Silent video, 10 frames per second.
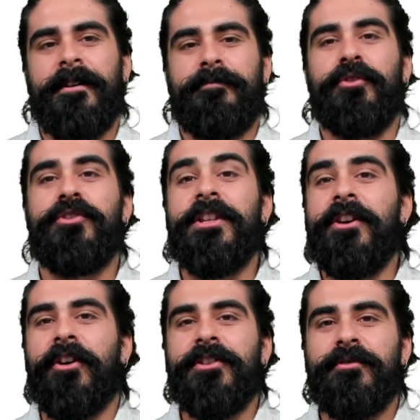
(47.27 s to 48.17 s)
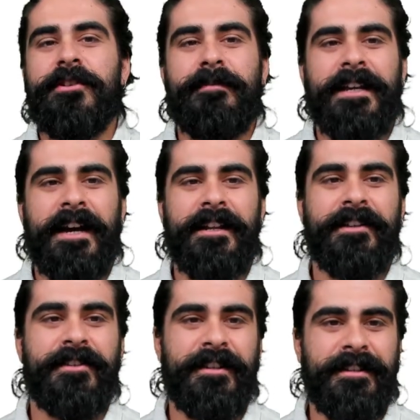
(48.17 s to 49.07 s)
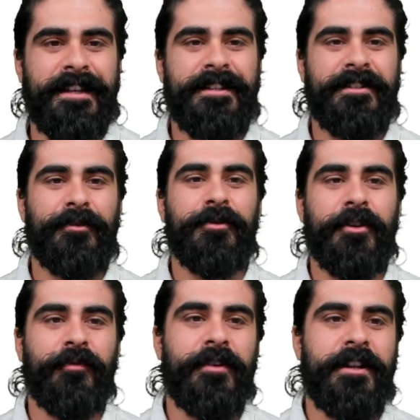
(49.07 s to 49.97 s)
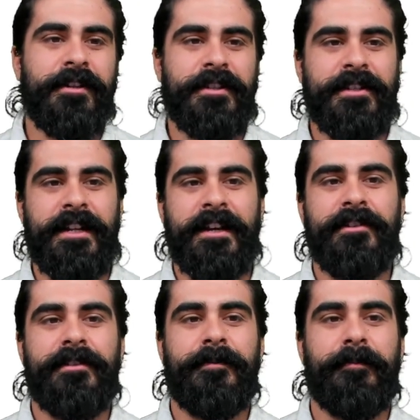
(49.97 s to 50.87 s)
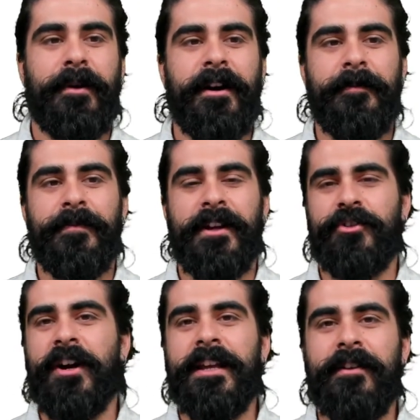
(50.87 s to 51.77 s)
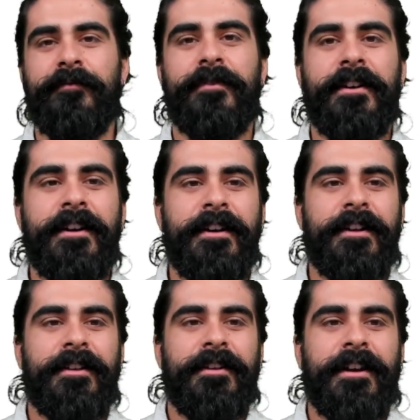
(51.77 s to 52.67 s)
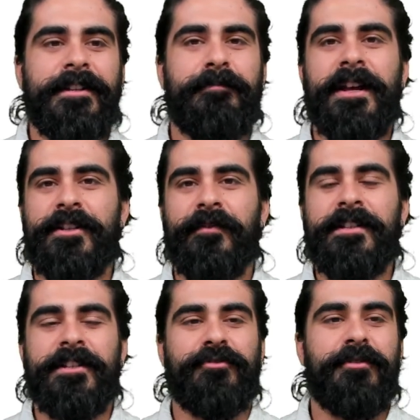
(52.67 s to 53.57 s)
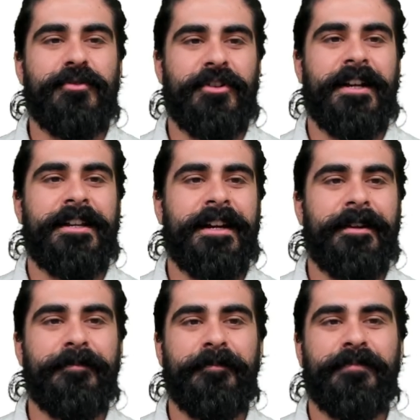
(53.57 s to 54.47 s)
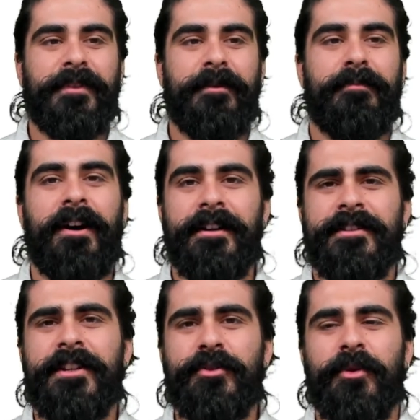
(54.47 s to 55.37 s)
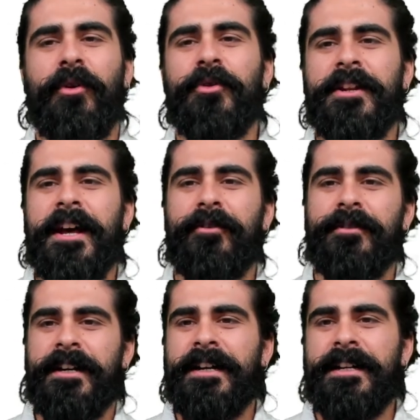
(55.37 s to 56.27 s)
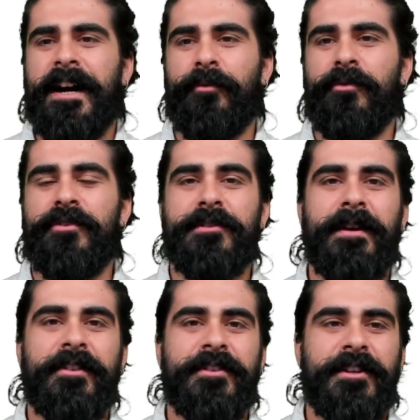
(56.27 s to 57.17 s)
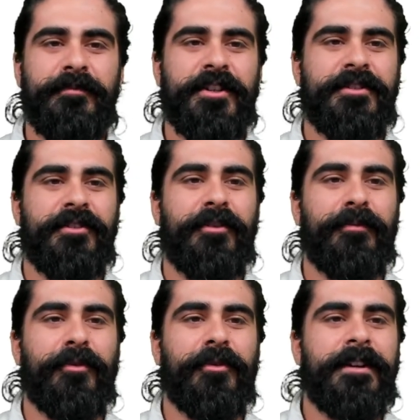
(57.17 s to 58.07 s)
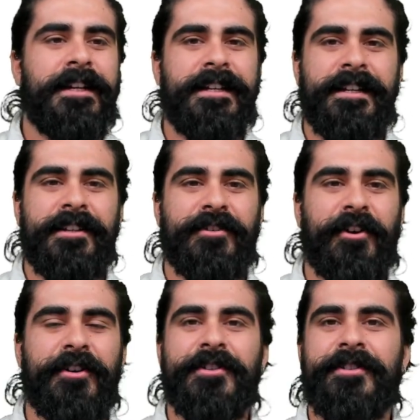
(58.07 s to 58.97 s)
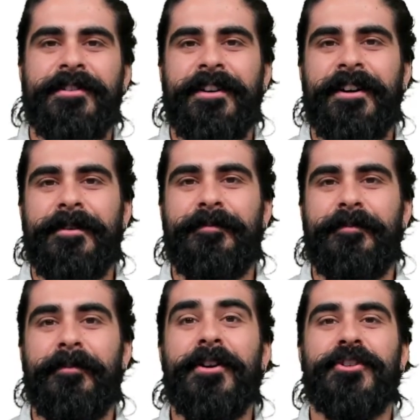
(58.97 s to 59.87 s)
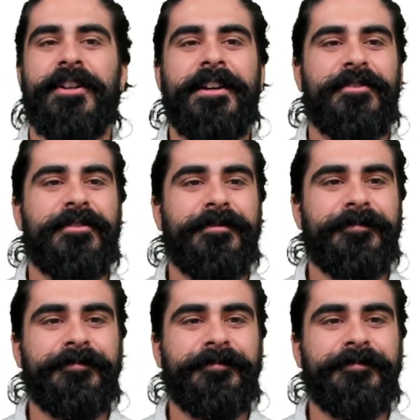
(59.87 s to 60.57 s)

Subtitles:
Usually the answer is mechanics, and they still don't really understand, but I try and give as best of a description I can. But since we're older now, and we respect the subject a lot more, is asked much less.